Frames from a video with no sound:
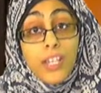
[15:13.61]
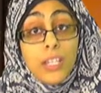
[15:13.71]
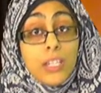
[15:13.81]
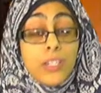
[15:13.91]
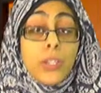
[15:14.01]

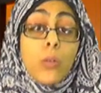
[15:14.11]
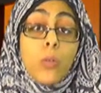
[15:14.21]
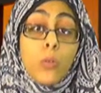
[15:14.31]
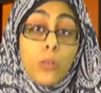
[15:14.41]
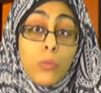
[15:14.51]

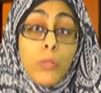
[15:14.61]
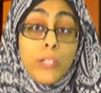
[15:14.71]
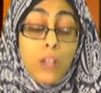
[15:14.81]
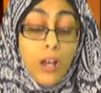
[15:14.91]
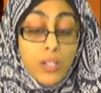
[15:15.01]
So we
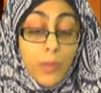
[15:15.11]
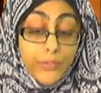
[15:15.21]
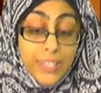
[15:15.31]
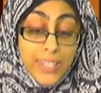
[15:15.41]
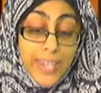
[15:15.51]
talked about
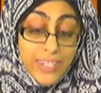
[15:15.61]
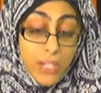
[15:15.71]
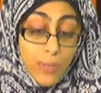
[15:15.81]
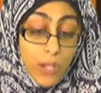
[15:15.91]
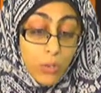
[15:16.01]
this last time,
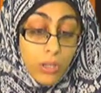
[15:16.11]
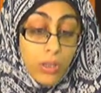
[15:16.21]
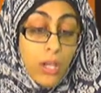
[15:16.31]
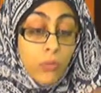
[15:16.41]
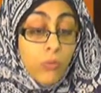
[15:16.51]
how
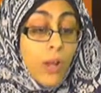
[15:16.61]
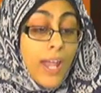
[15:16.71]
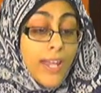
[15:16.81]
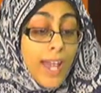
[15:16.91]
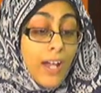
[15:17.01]
Allah,
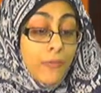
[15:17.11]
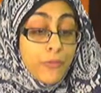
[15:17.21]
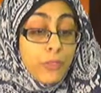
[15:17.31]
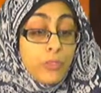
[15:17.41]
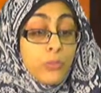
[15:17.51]
right after
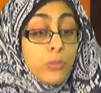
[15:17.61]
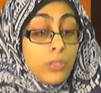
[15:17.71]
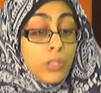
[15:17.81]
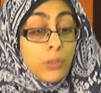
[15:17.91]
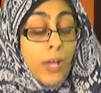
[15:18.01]
the duty
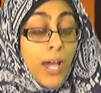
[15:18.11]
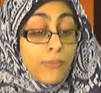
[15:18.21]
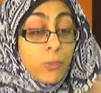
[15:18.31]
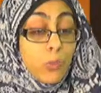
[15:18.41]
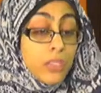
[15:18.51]
you have
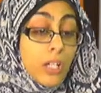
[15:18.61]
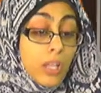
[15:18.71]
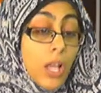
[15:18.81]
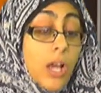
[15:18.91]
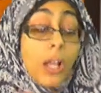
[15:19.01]
towards
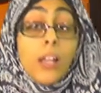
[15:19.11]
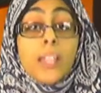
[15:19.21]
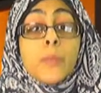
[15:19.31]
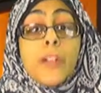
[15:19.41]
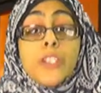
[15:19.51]
Allah, Allah
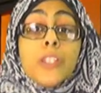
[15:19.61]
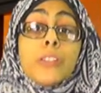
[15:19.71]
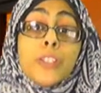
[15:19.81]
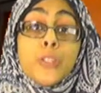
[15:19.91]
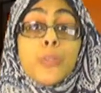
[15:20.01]
is mentioning the
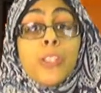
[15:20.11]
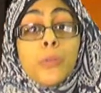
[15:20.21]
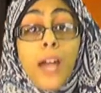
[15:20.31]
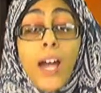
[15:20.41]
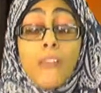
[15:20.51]
duty you
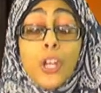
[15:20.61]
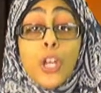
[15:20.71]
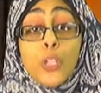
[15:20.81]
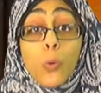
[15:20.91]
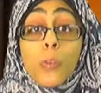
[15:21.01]
have
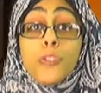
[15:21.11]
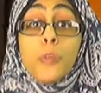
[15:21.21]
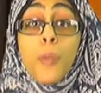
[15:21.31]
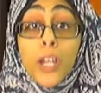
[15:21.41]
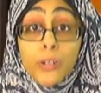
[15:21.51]
towards your
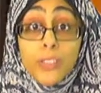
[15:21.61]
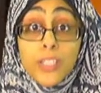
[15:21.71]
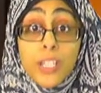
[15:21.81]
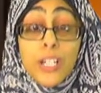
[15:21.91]
parents.